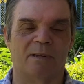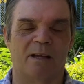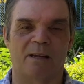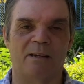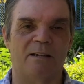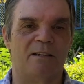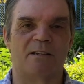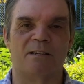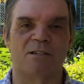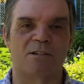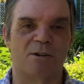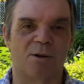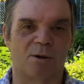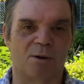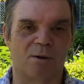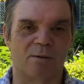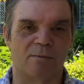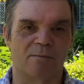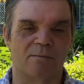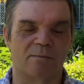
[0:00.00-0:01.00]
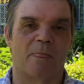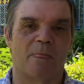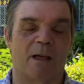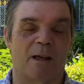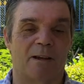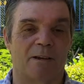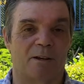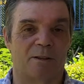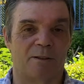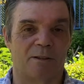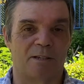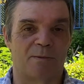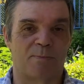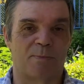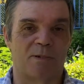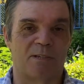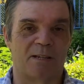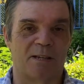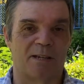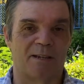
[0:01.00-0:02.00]
And he says no. And on this
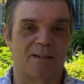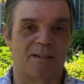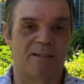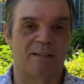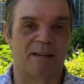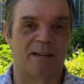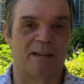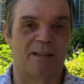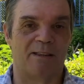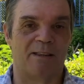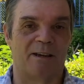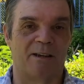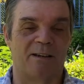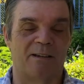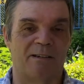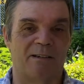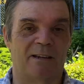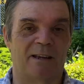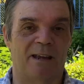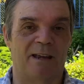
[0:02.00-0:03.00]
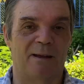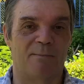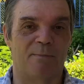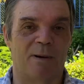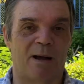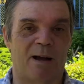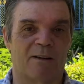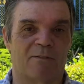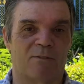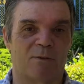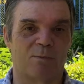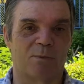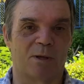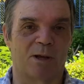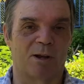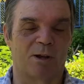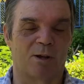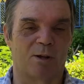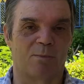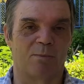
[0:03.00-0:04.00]
particular day that he came back from
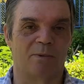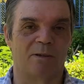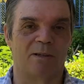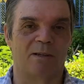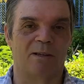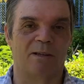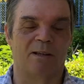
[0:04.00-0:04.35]
the club,